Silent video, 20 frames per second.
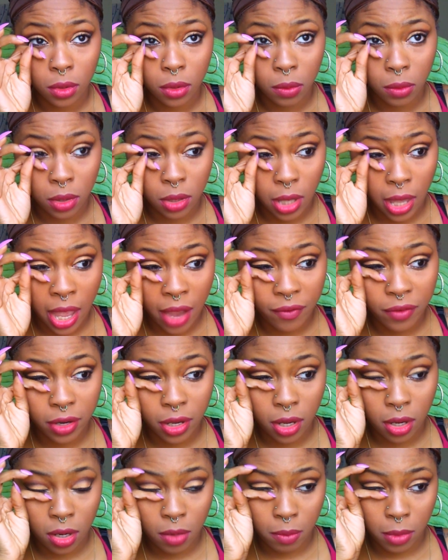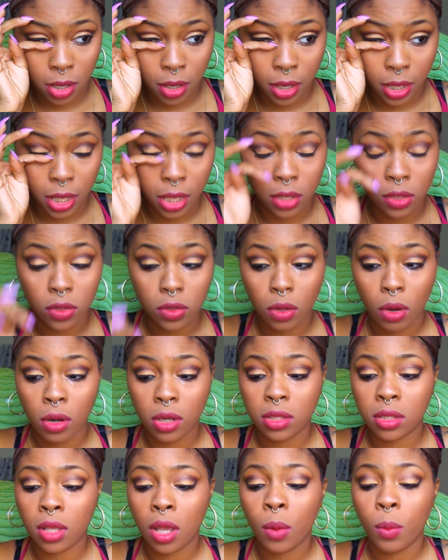with African Americans or
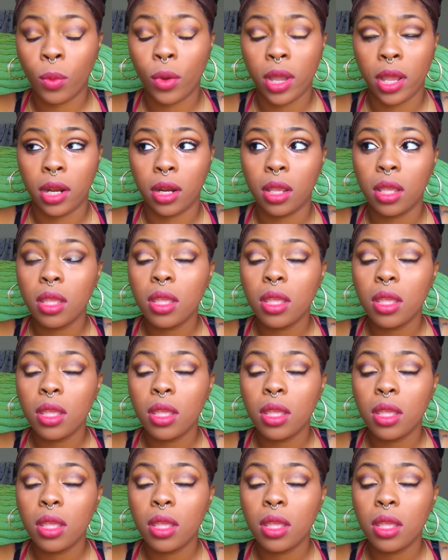someone